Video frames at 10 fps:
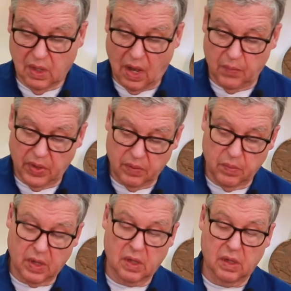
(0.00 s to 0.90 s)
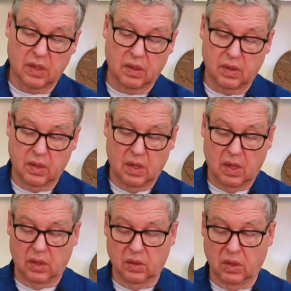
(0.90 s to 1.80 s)
I might make a
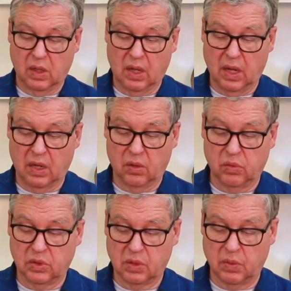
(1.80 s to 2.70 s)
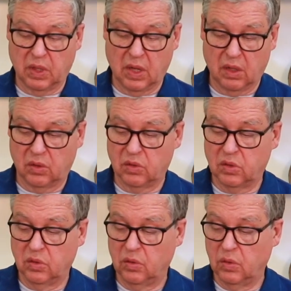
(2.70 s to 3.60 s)
handle with some of the antler
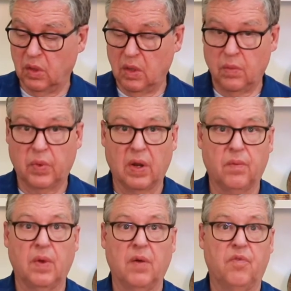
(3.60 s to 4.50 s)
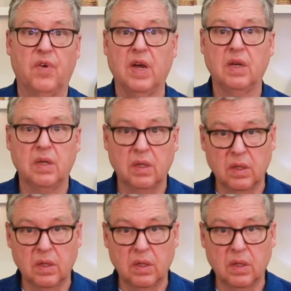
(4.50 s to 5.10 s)
too. But I find